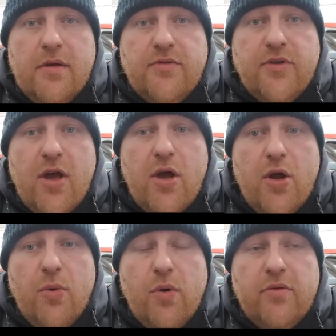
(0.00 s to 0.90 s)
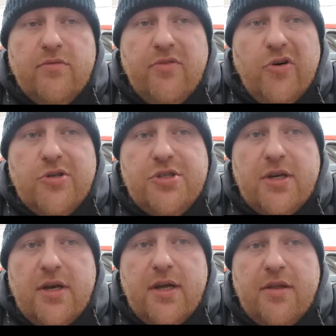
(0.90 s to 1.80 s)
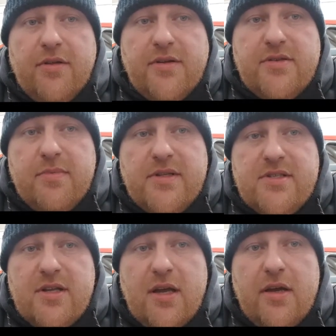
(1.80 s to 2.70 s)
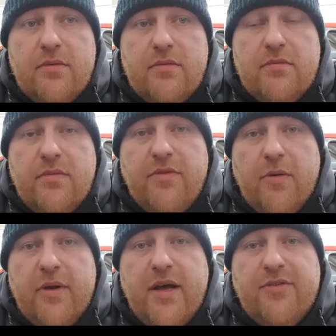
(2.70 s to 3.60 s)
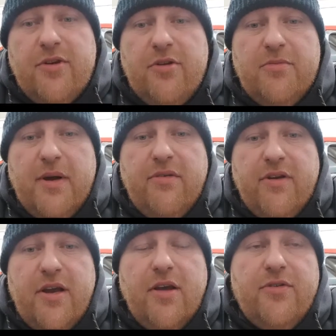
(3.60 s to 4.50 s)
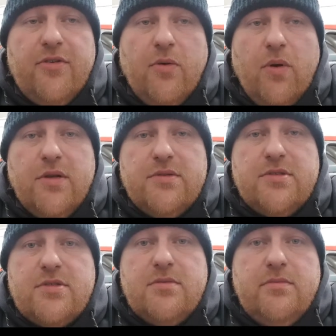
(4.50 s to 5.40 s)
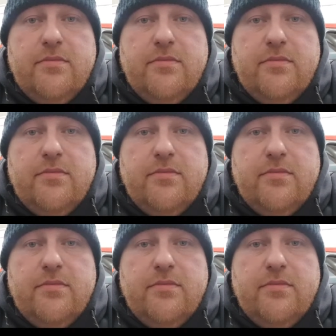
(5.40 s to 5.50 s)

so unfortunately things have been slow. Not been able to do as many videos as I want,